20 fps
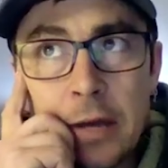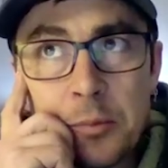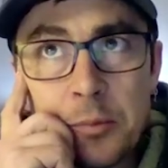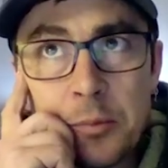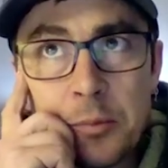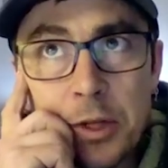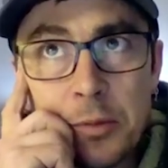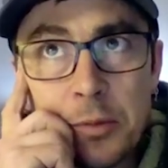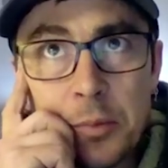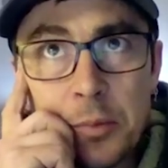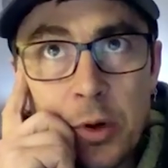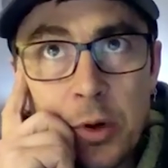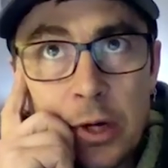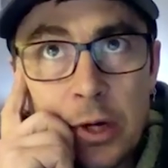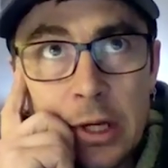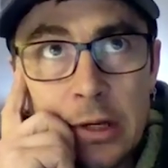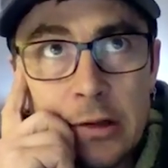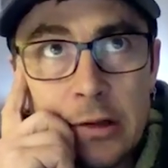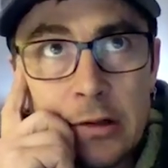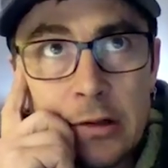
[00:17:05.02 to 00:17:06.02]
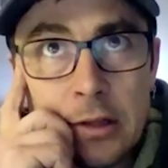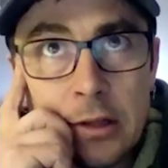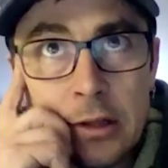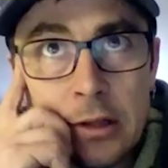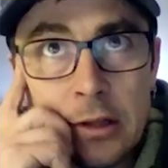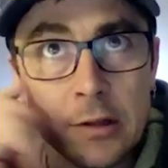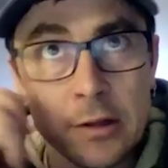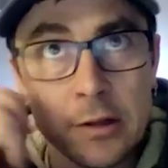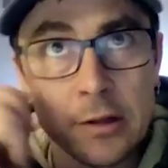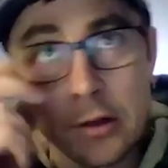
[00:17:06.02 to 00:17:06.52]
midpoint,
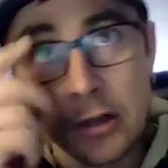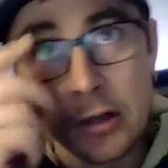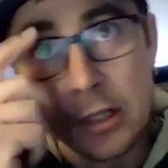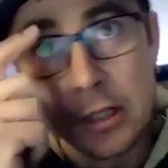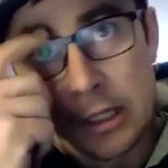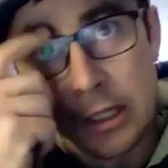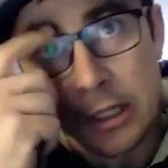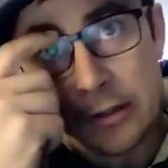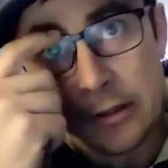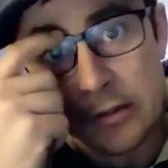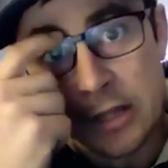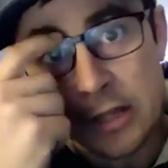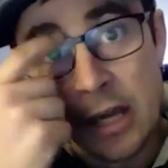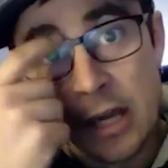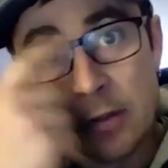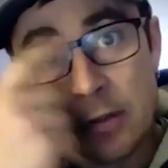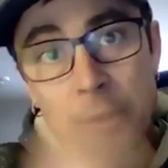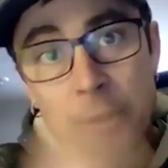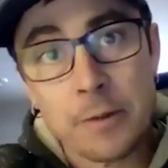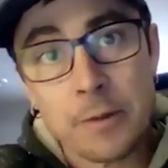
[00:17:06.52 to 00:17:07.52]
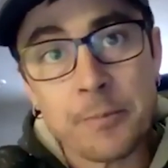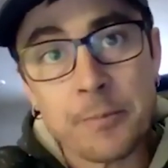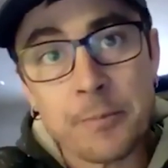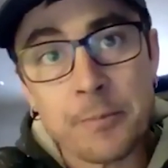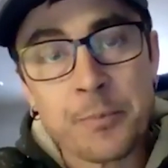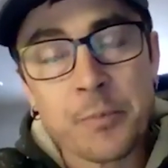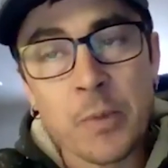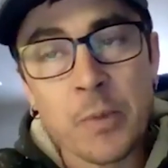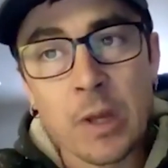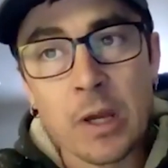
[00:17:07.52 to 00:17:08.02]
the clients came in.
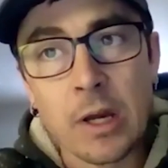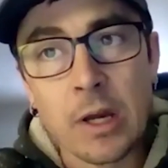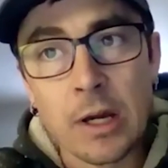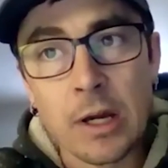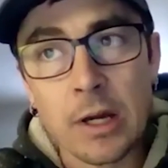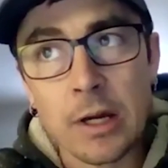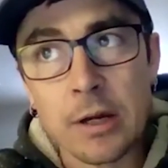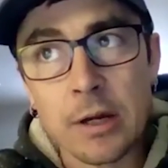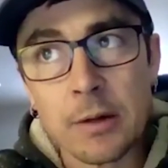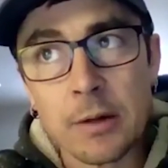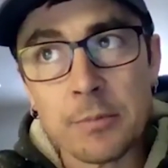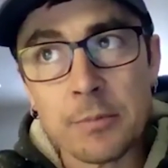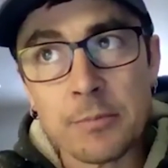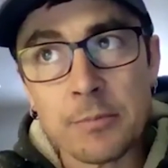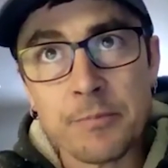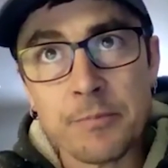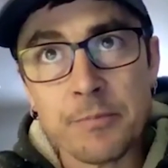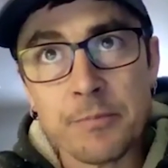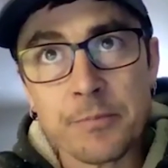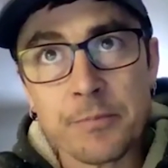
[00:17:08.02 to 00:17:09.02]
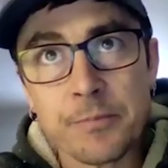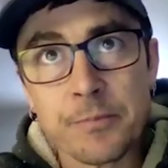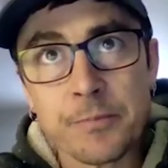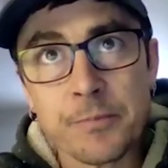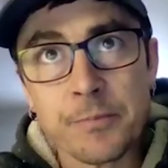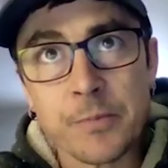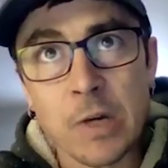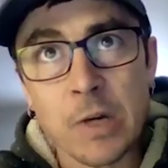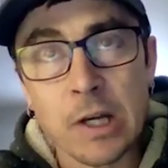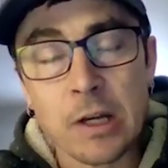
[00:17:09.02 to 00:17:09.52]

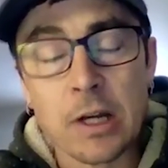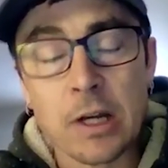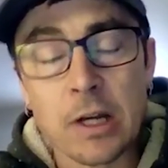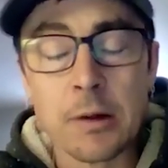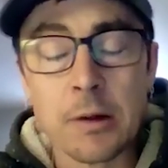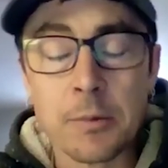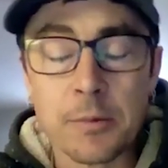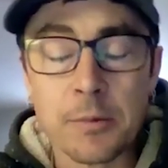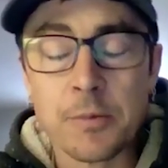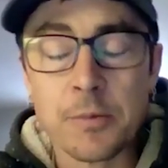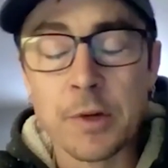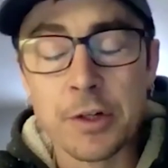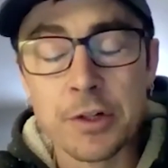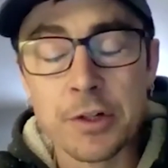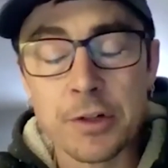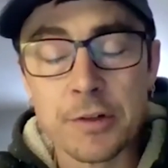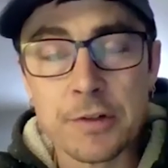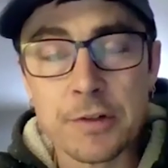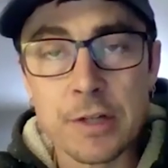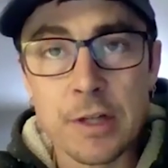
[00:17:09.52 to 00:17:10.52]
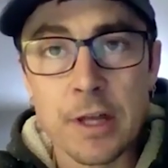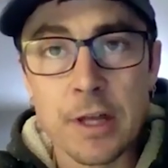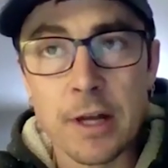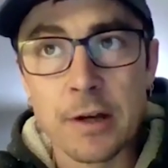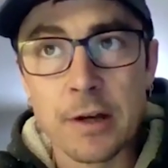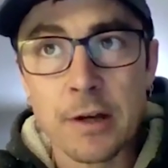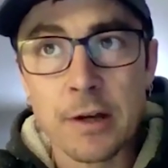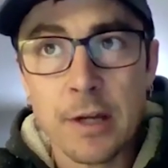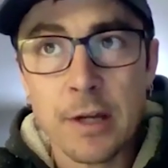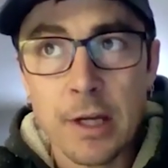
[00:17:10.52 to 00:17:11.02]
I shouldn't say
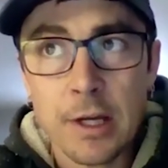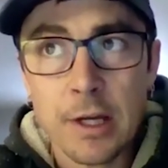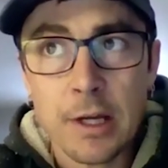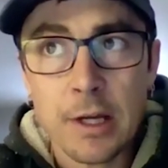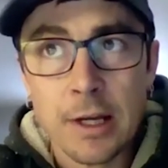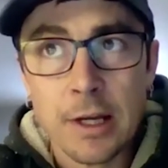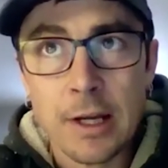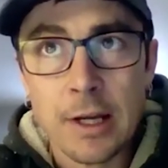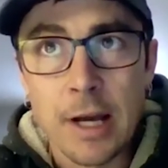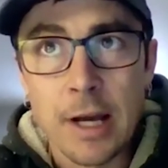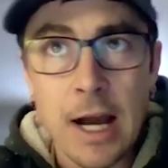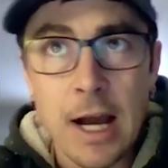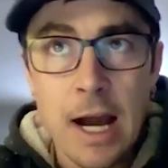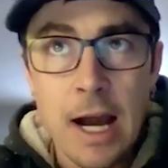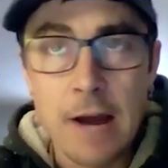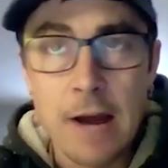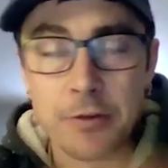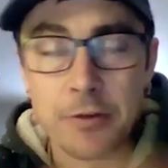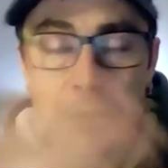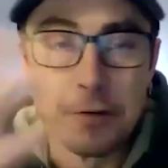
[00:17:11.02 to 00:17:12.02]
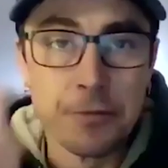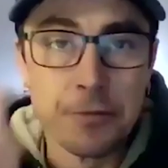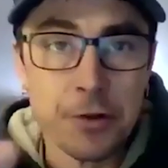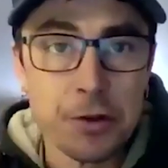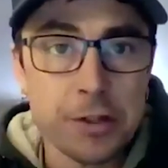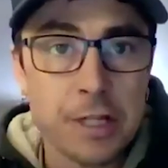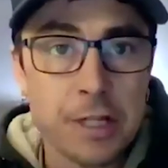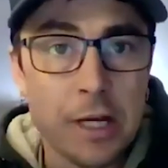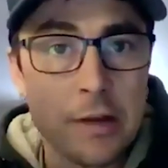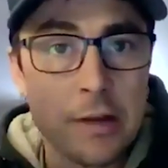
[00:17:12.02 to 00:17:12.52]
that. After the
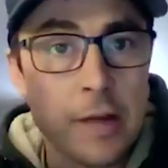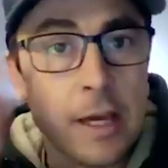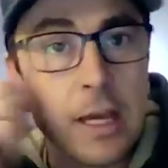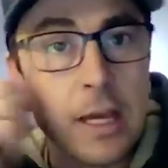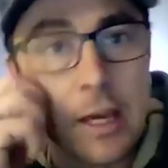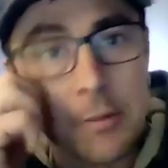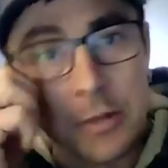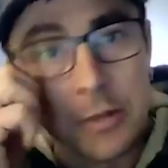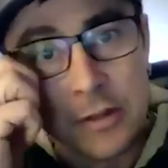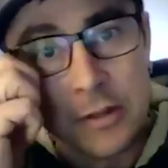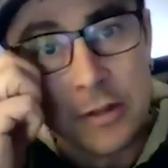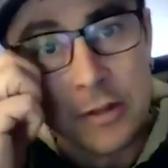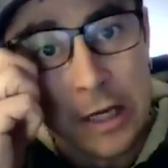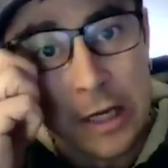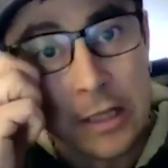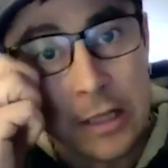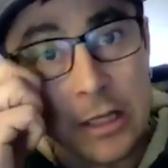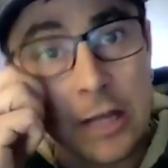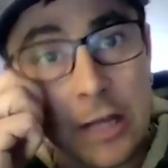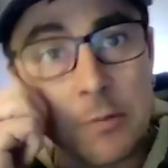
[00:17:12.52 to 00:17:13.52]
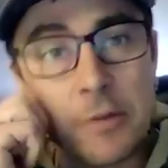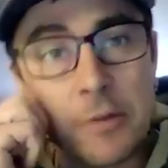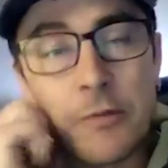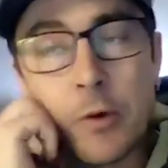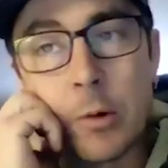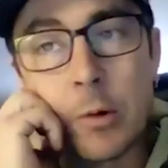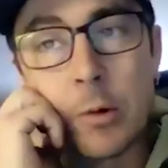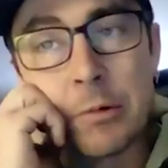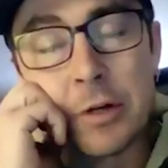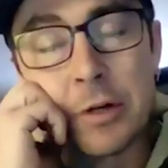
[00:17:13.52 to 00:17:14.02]
first day, they came in the second day
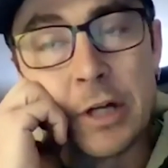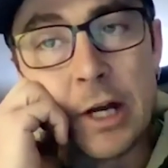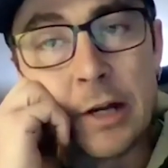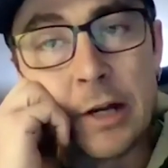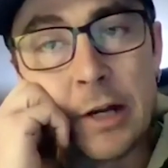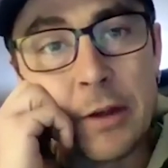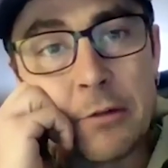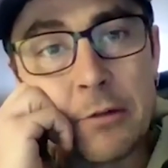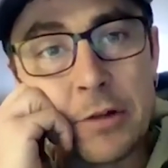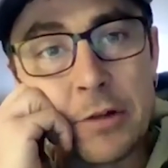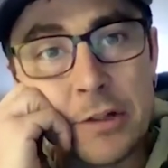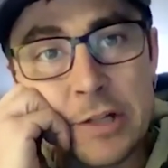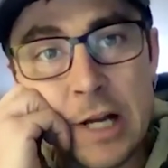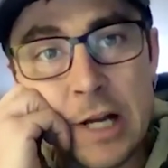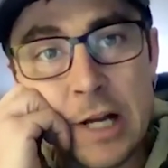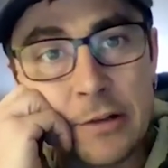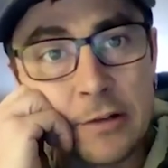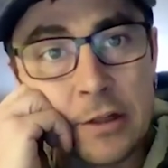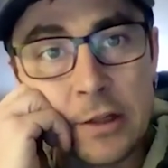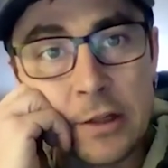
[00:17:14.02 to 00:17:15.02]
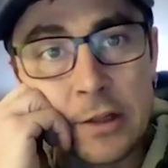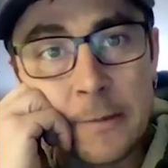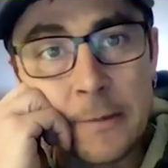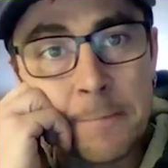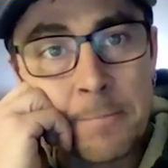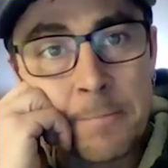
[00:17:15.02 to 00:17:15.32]
before we were done, and they were just asking